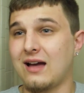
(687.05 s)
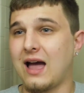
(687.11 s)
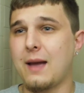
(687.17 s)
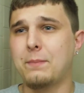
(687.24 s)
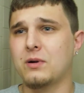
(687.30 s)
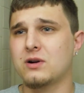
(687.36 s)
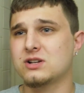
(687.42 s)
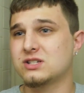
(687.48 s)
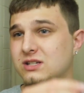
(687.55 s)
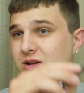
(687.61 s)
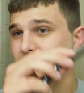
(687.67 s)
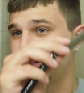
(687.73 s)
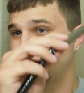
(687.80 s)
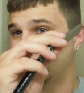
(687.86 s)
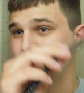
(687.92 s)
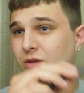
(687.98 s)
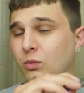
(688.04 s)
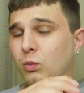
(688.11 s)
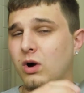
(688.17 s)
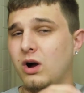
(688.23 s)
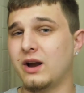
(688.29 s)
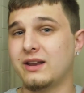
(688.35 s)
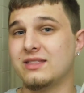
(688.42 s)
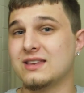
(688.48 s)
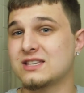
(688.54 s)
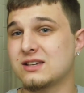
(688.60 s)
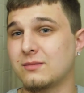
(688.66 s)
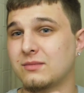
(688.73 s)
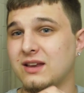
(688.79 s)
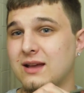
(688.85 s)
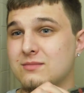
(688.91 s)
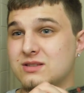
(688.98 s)
I personally only do the one and then
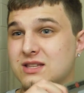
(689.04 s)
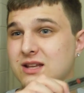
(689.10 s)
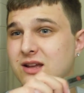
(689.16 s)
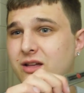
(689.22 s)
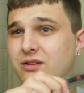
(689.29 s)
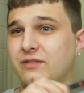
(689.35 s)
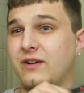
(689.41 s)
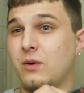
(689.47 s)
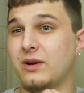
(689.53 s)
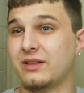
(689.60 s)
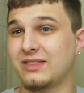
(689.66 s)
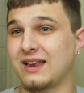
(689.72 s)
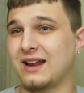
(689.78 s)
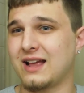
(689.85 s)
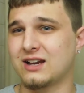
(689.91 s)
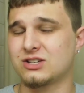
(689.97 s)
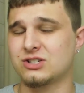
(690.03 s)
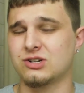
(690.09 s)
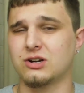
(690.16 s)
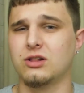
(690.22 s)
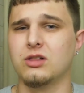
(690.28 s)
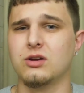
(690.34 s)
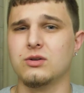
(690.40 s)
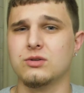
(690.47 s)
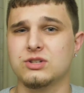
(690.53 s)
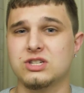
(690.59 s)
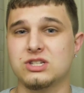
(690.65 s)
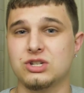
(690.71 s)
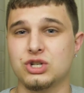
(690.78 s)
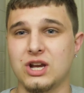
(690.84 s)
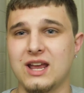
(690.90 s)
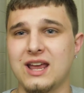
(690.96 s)
sometimes the other if I want that extra
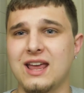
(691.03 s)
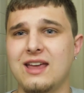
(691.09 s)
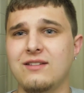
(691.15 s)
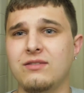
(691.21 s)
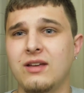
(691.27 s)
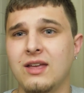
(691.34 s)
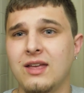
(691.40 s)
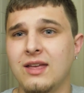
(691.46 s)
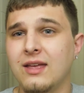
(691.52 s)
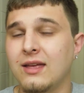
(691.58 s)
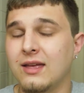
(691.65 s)
close shave.